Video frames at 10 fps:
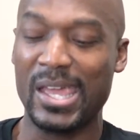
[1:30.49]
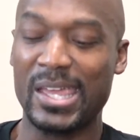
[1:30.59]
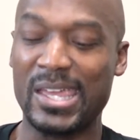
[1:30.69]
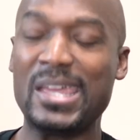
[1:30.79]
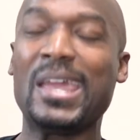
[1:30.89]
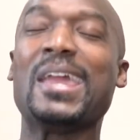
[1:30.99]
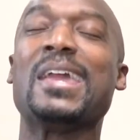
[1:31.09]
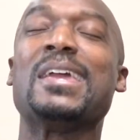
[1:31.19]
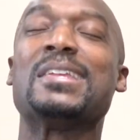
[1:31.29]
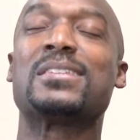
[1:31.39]
He
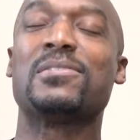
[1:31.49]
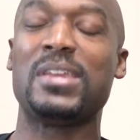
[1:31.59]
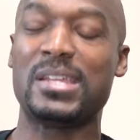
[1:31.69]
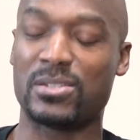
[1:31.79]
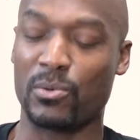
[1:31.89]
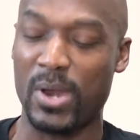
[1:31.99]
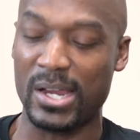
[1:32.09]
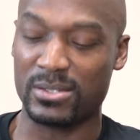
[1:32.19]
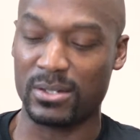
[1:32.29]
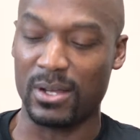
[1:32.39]
is the
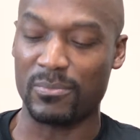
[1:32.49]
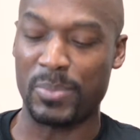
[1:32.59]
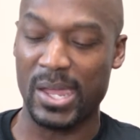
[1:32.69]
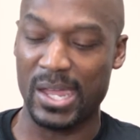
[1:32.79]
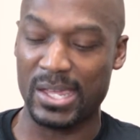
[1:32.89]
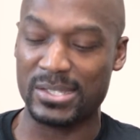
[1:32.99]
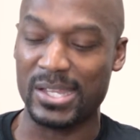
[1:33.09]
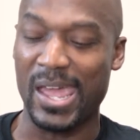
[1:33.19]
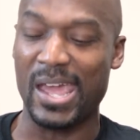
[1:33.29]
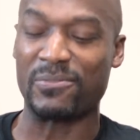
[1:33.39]
director of bands
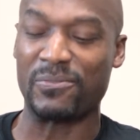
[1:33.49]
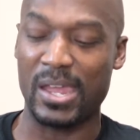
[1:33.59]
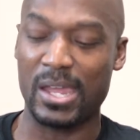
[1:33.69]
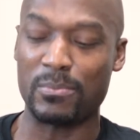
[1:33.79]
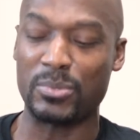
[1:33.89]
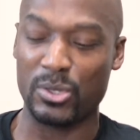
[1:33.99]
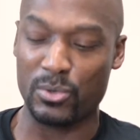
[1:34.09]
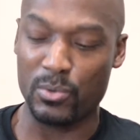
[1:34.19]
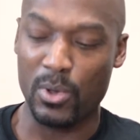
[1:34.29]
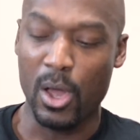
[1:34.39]
at
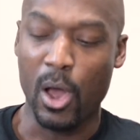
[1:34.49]
FAMU,